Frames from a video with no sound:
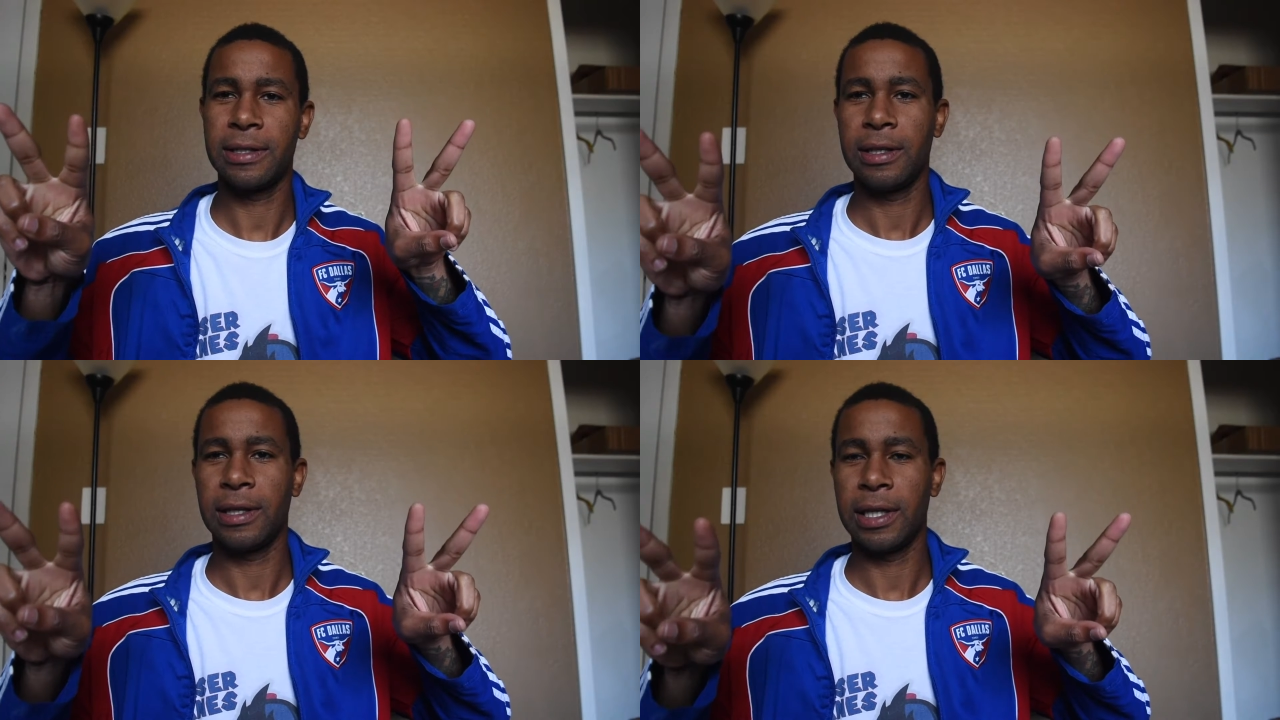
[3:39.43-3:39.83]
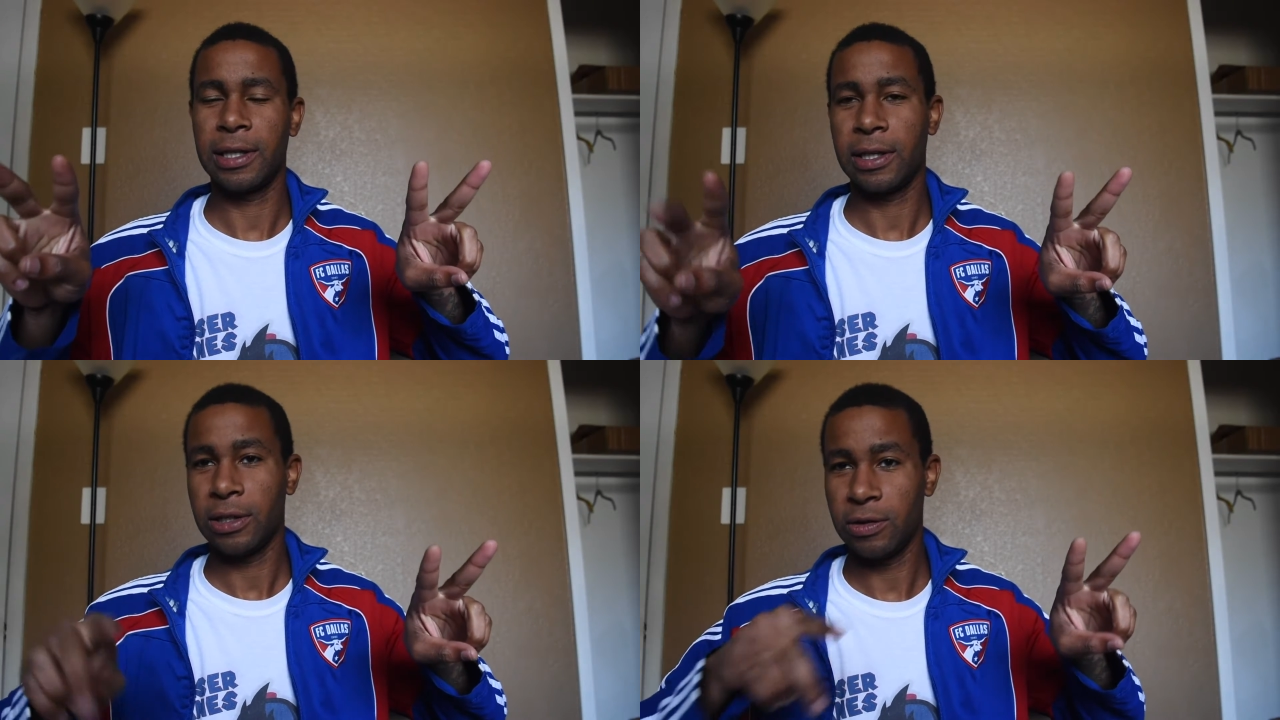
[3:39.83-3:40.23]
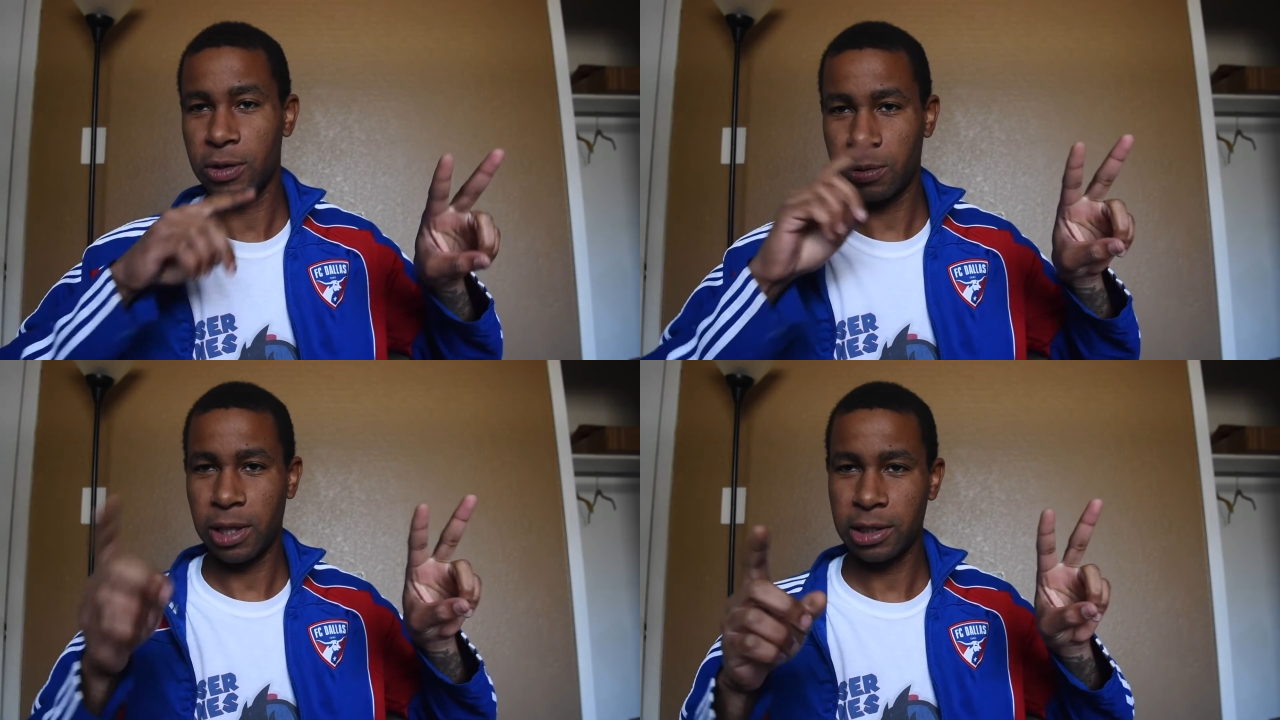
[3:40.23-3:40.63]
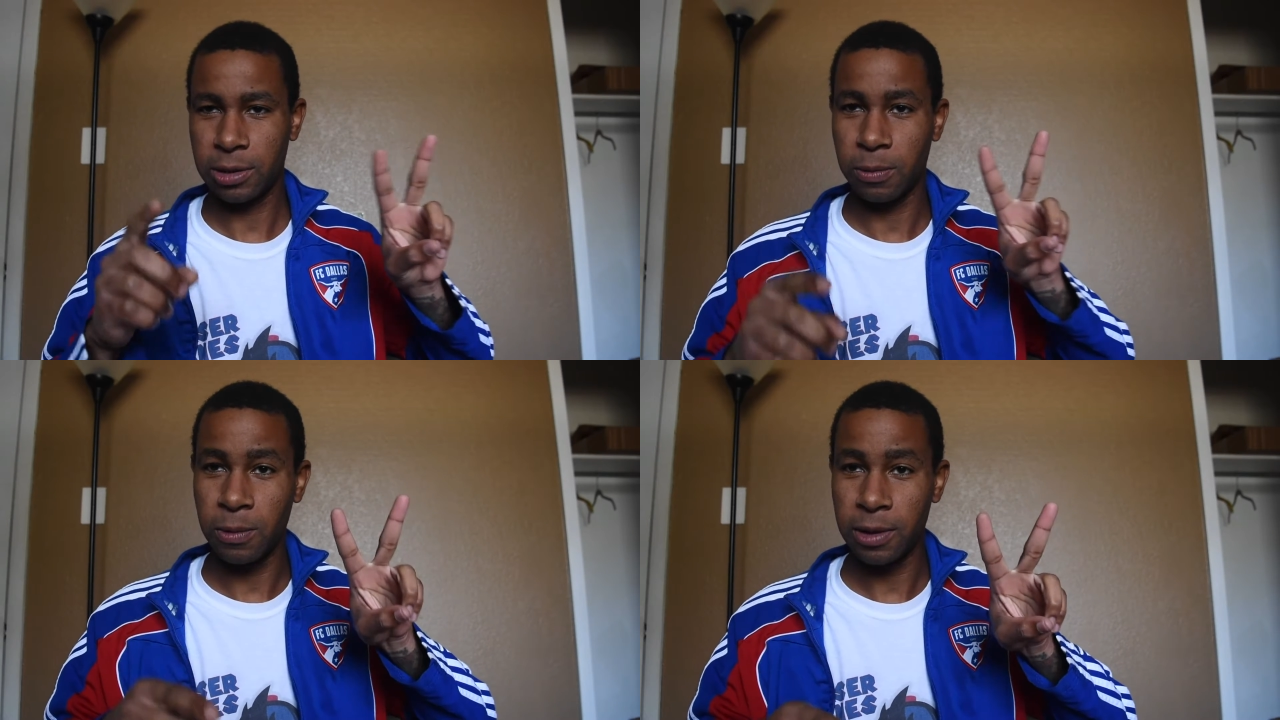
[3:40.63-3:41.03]
They're like, you just
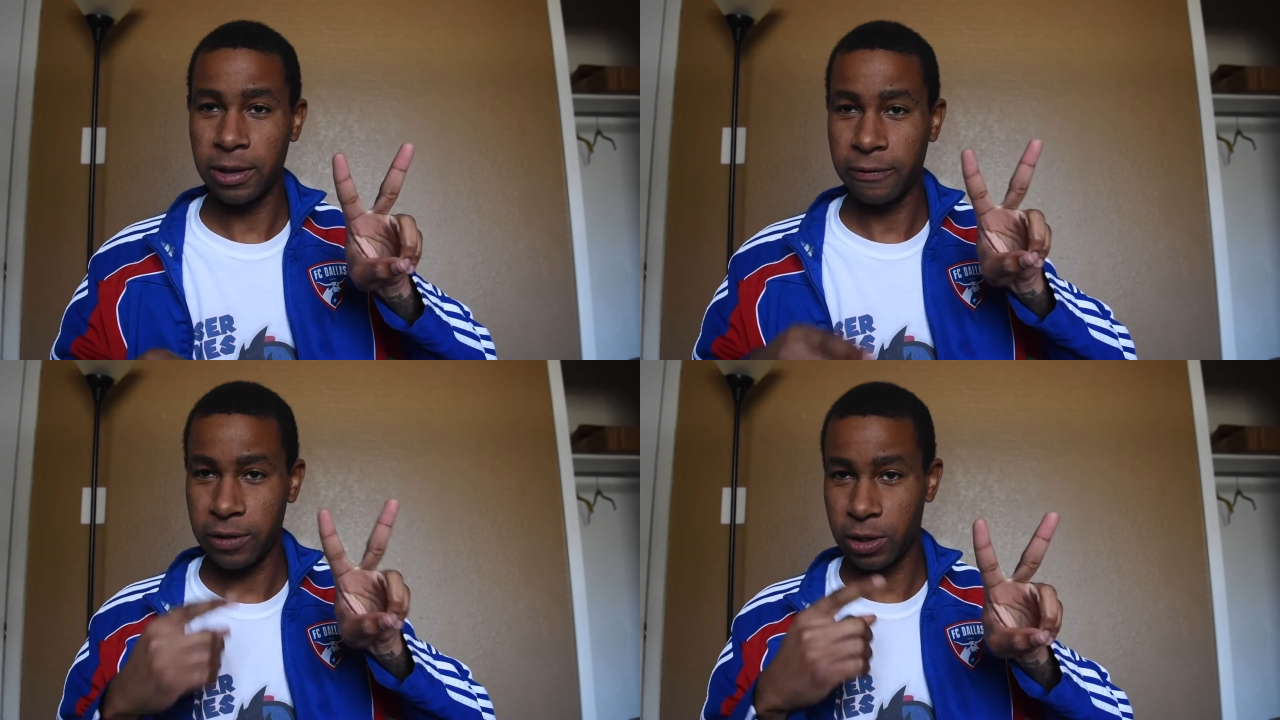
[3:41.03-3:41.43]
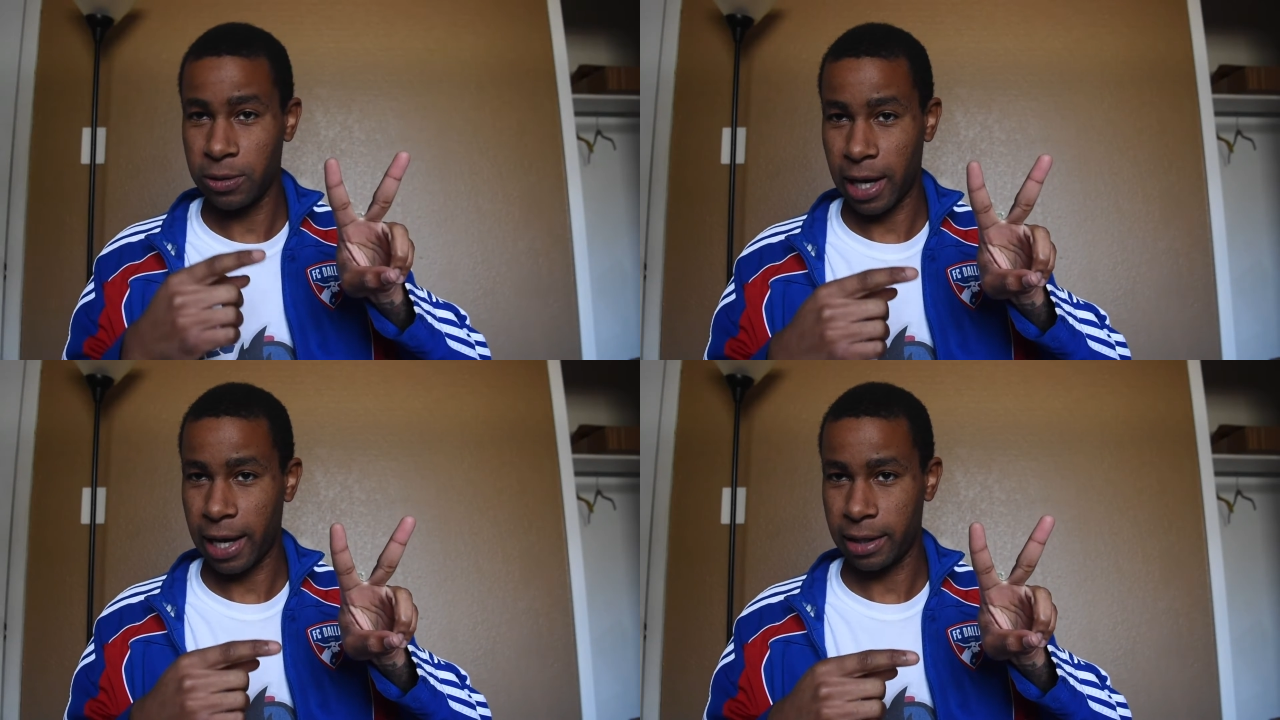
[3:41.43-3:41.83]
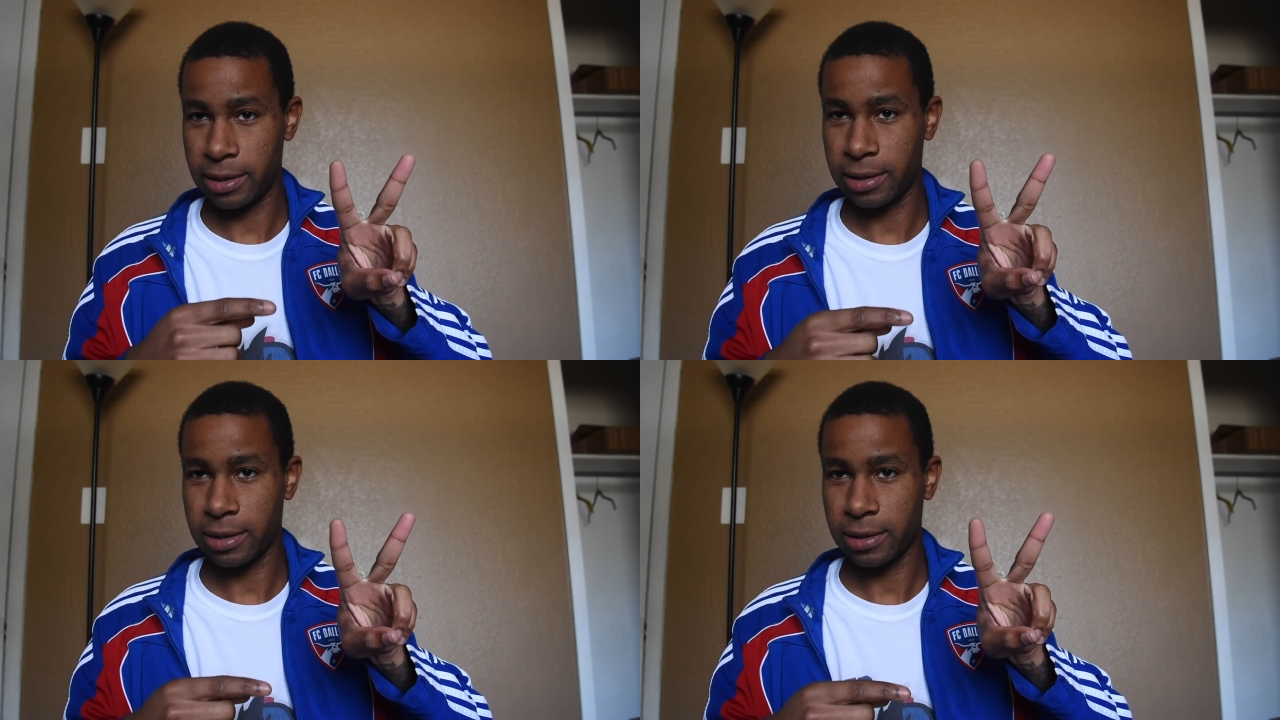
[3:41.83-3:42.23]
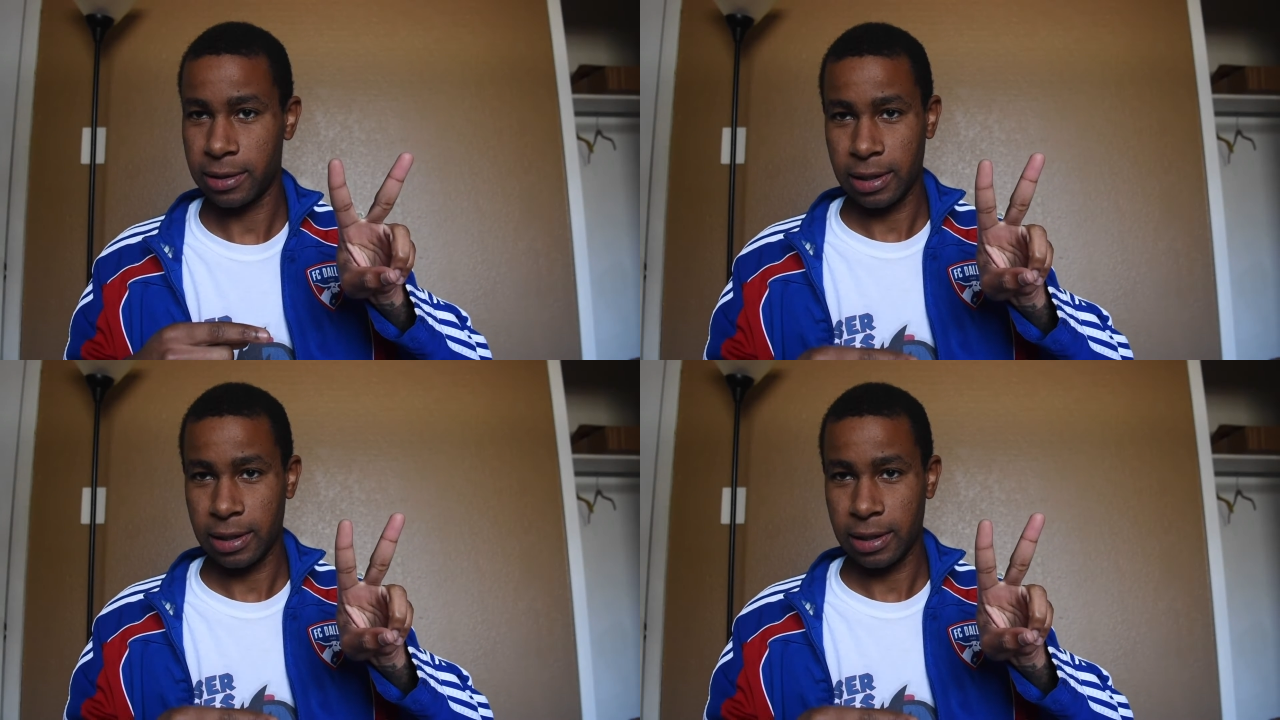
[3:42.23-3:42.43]
watched one of two ads.